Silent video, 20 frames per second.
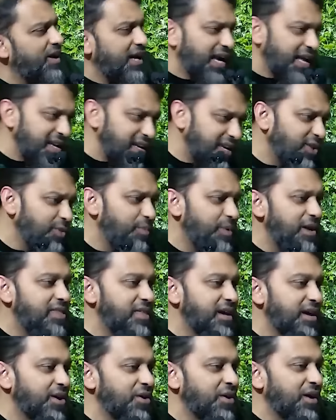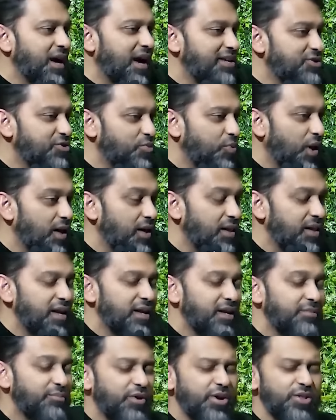and he'll be there as well.
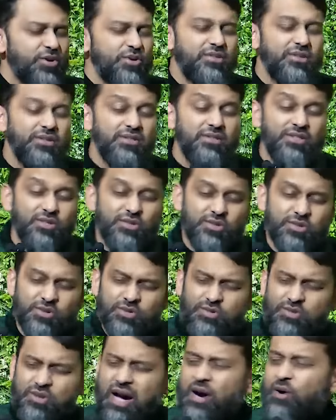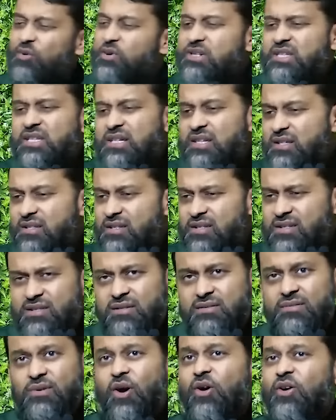Brothers and sisters, our deeds
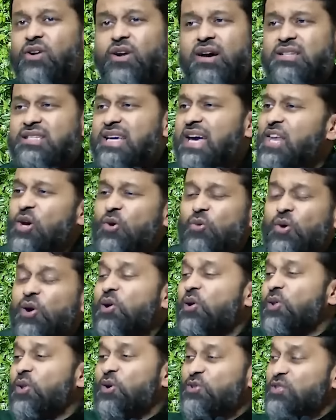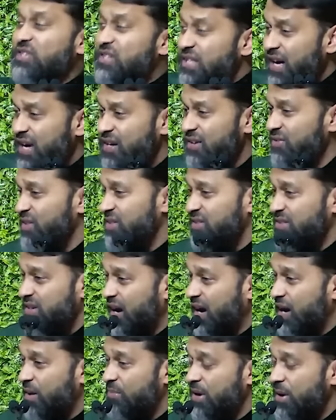are not anywhere close to that of the
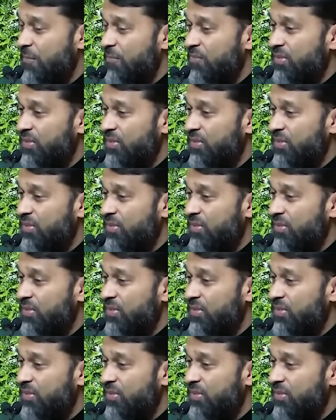Sahaba.